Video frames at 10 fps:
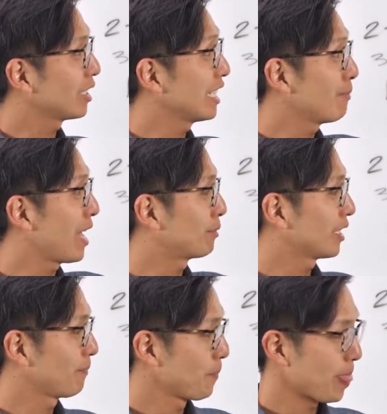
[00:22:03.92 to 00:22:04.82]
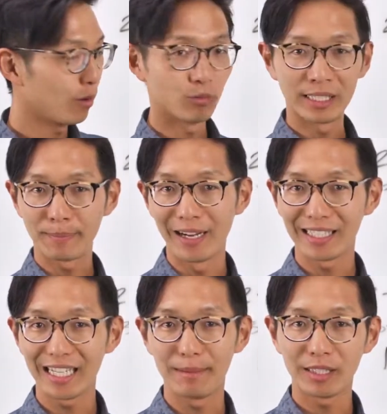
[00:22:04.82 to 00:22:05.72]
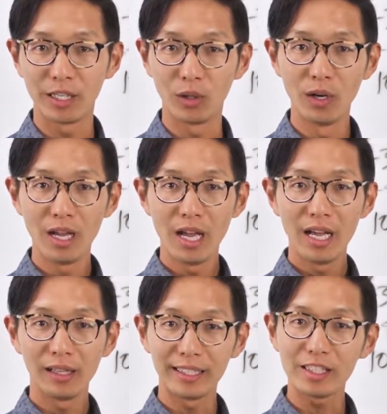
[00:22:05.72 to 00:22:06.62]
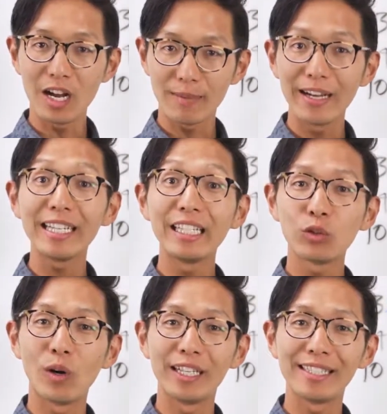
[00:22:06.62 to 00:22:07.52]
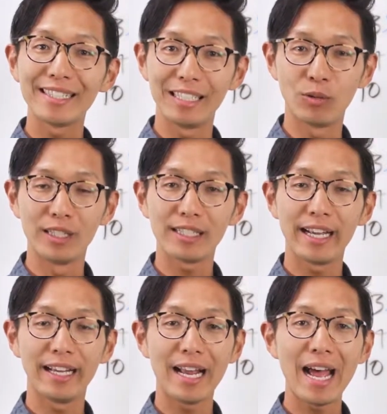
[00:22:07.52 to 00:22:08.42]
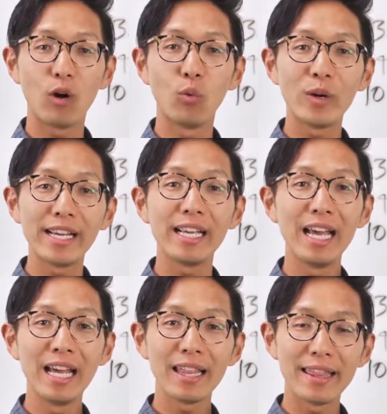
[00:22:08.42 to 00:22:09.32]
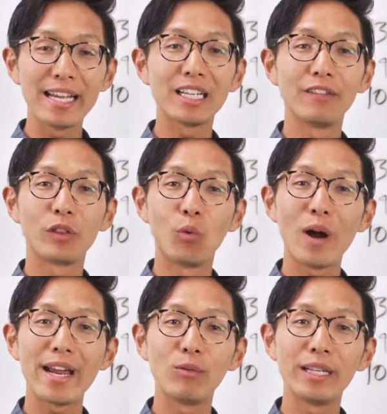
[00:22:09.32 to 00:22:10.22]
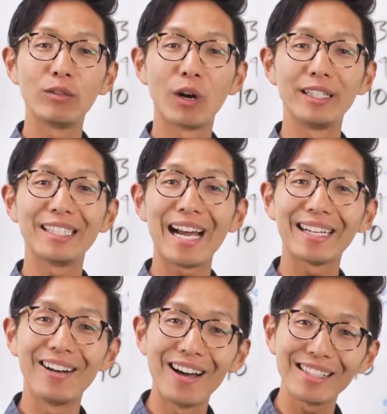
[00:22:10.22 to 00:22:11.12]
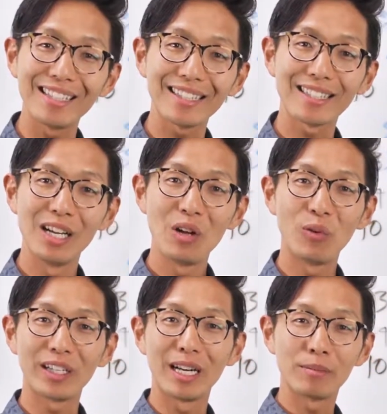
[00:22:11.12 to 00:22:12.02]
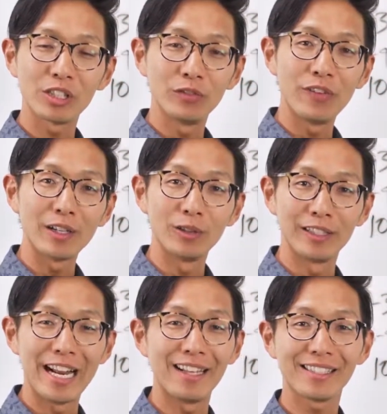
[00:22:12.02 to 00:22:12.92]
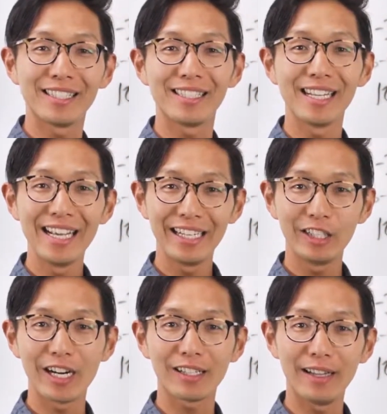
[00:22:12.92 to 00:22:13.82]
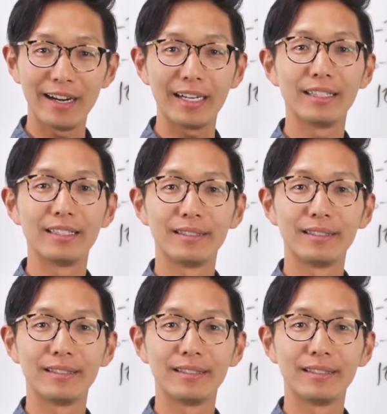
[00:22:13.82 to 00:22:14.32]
Heat maps, response times. So let's talk about each one in sequence and how we think of the way we run diagnostics when it comes to funnel analysis here at Clara.